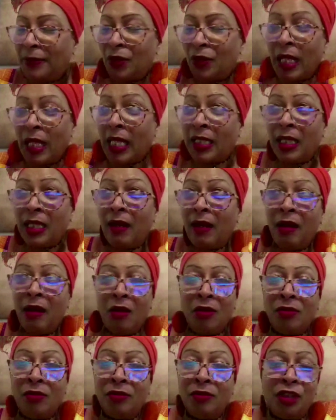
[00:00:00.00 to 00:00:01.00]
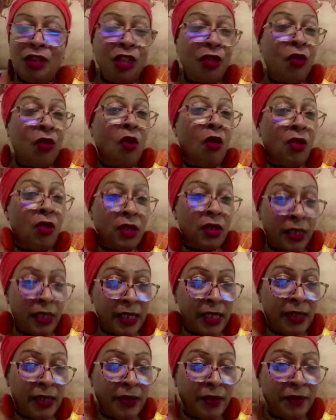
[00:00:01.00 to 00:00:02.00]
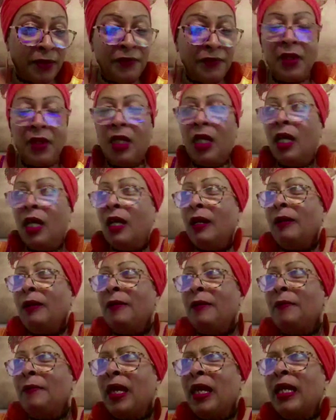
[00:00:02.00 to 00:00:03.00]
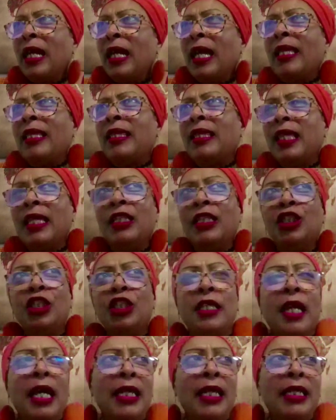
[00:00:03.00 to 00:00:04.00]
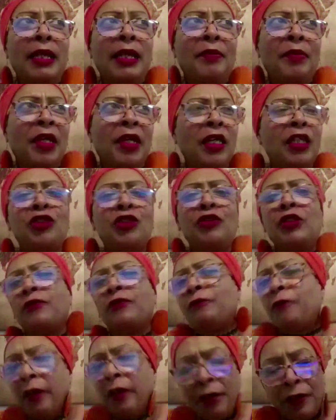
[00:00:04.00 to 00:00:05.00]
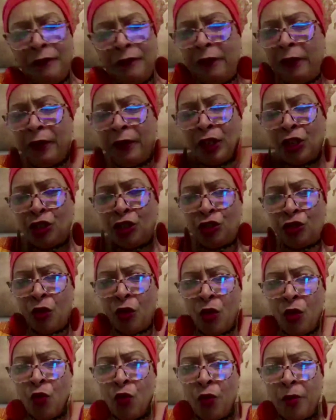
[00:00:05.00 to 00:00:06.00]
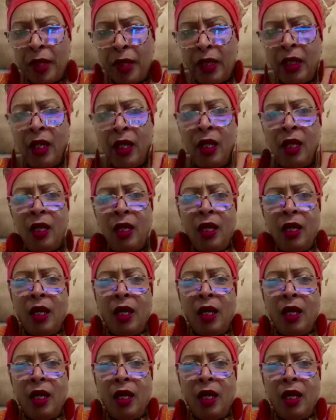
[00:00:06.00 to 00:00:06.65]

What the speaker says: So that's how she called herself. And I think she got that because she was a very, very strong woman.